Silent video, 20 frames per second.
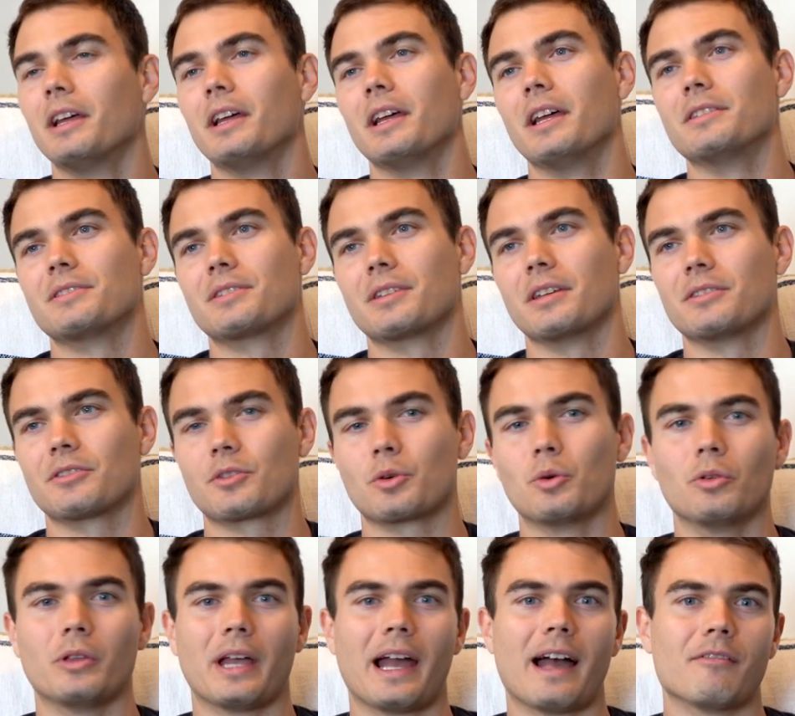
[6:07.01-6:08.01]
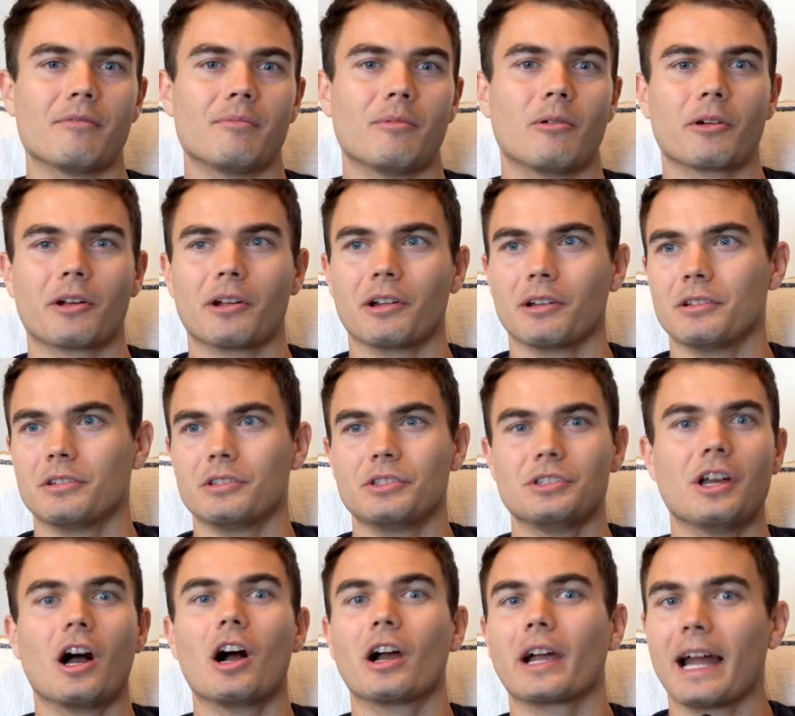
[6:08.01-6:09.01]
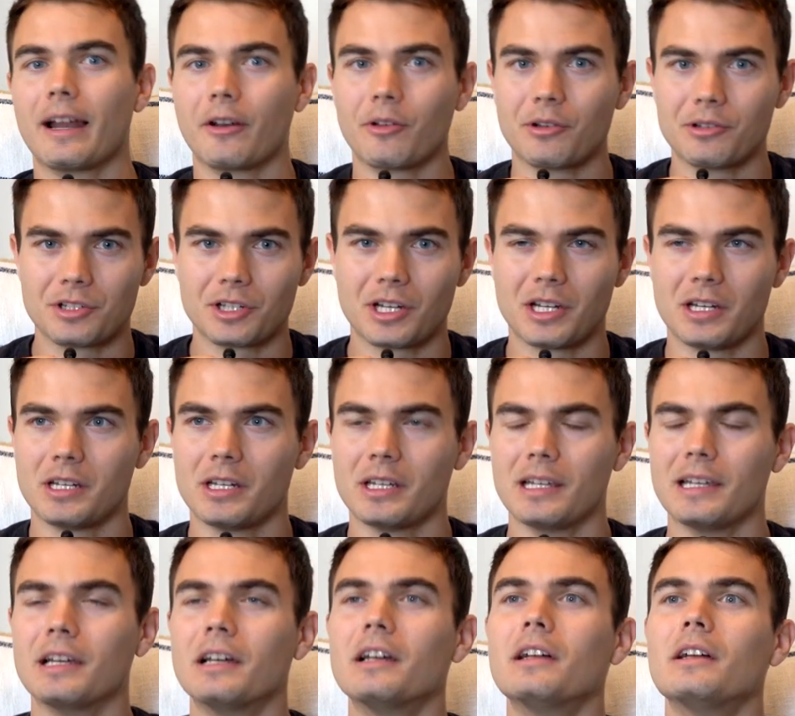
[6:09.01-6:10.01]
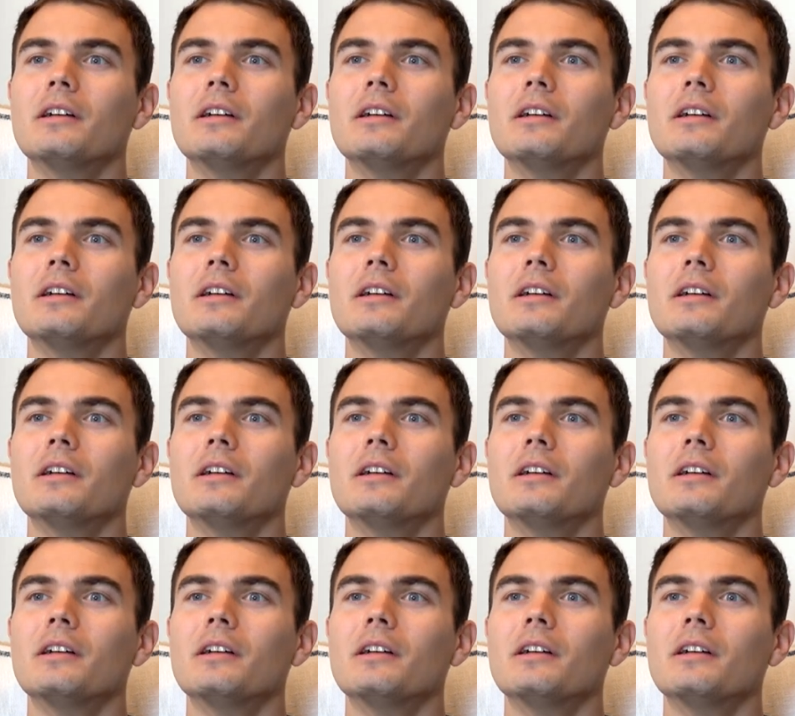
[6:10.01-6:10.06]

it's cool to have more young energy,